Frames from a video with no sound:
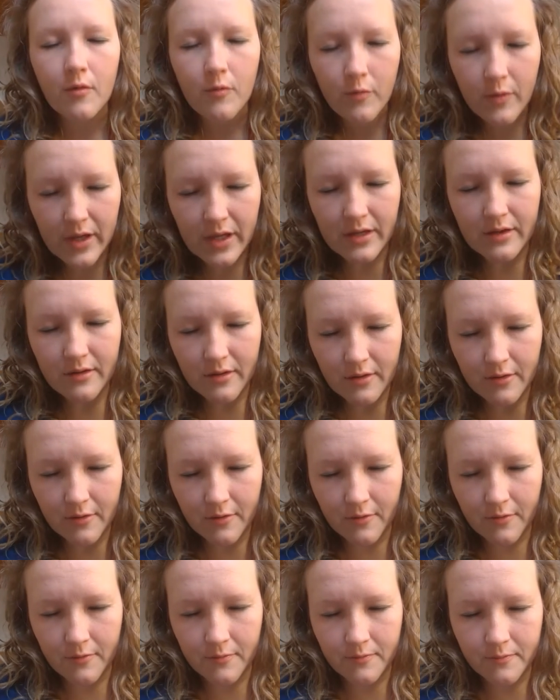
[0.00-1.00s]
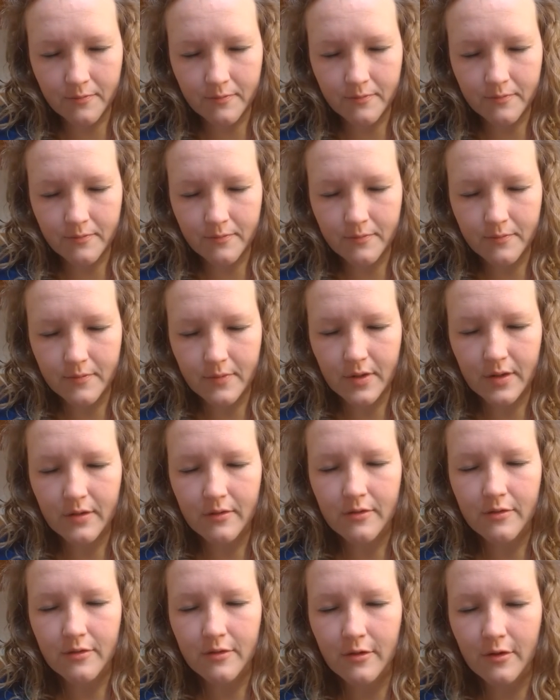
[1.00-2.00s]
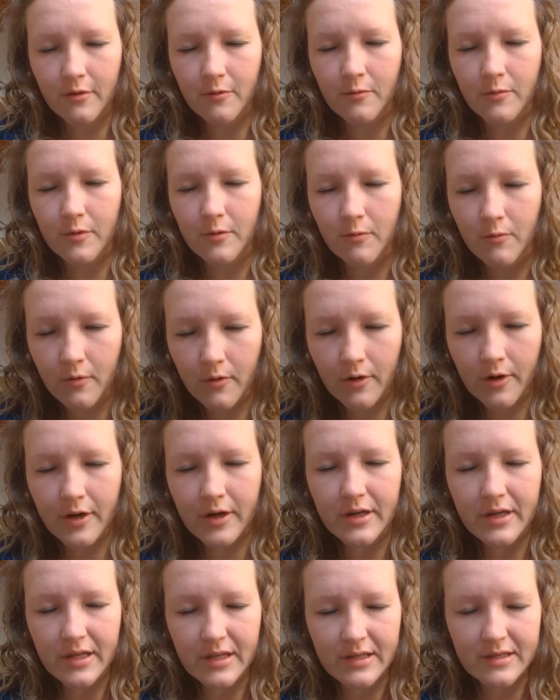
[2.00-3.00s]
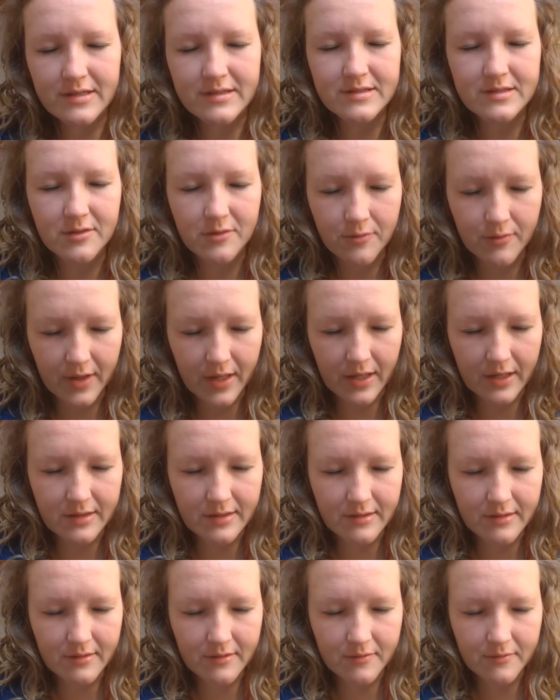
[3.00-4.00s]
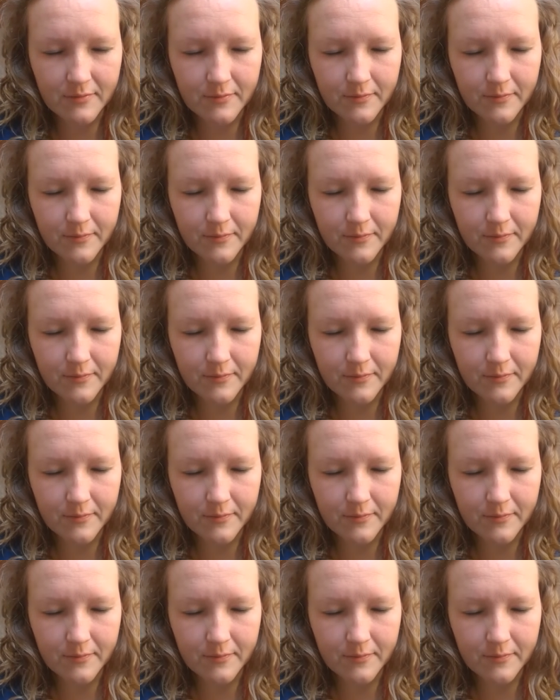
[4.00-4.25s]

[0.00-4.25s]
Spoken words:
we know the reward is great.